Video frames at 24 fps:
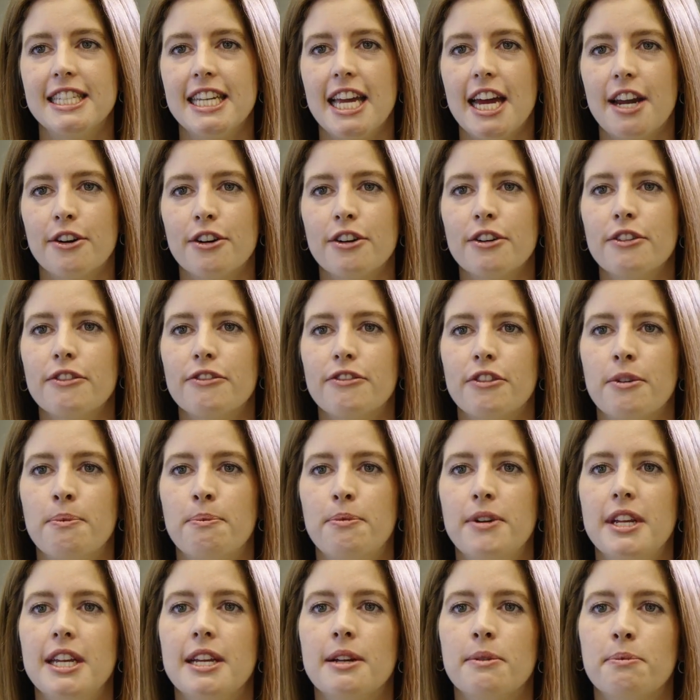the error from
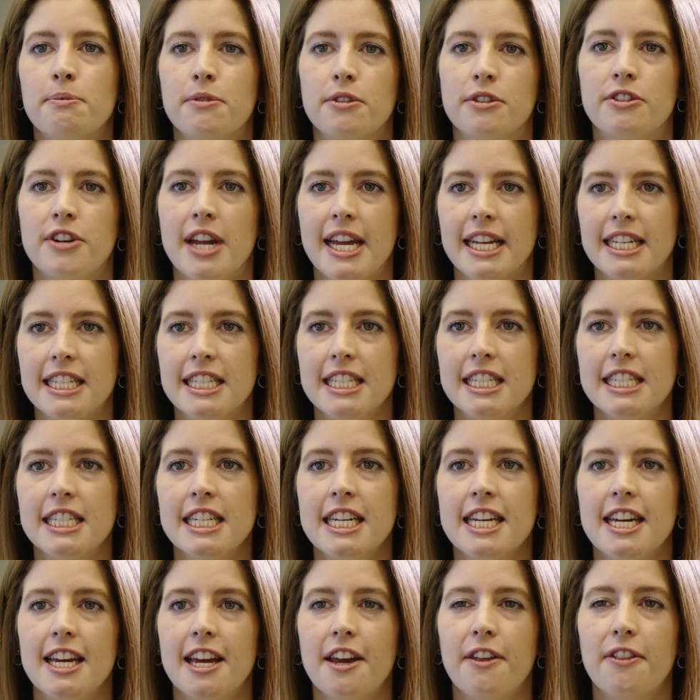being protracted
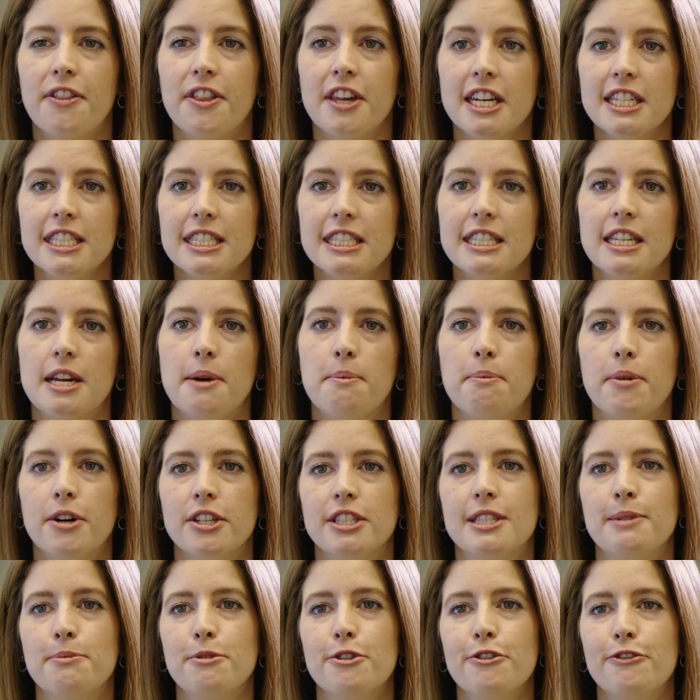and thus
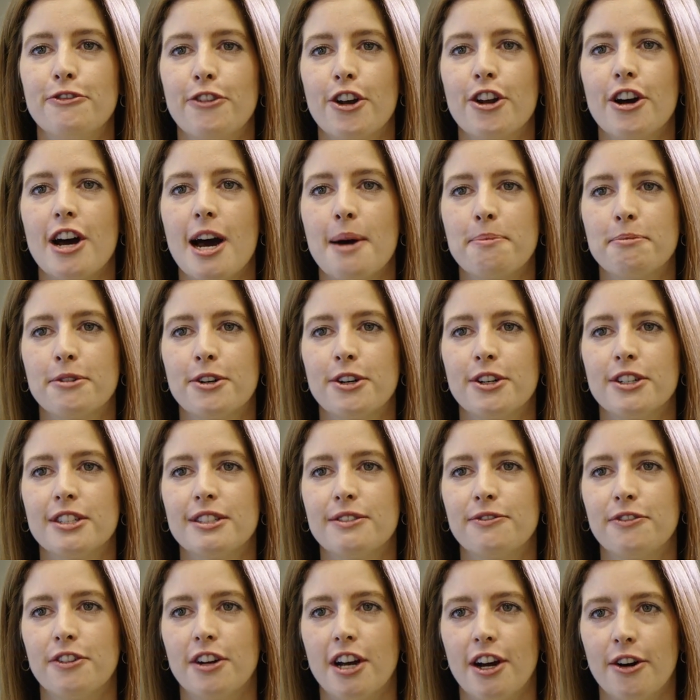possible follow-up costs
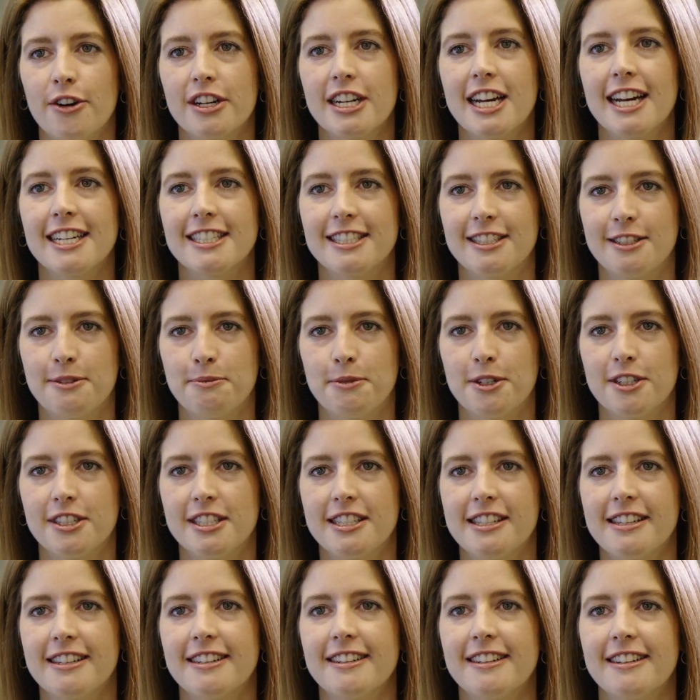for our
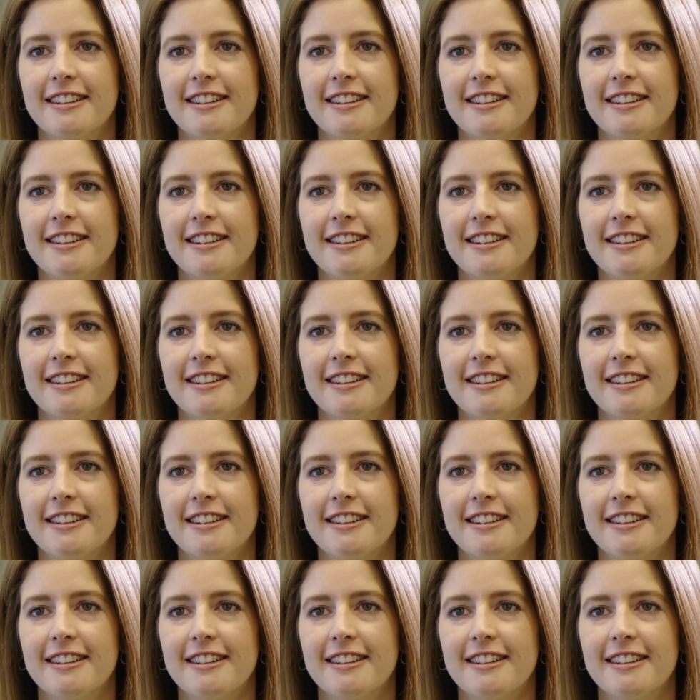customers.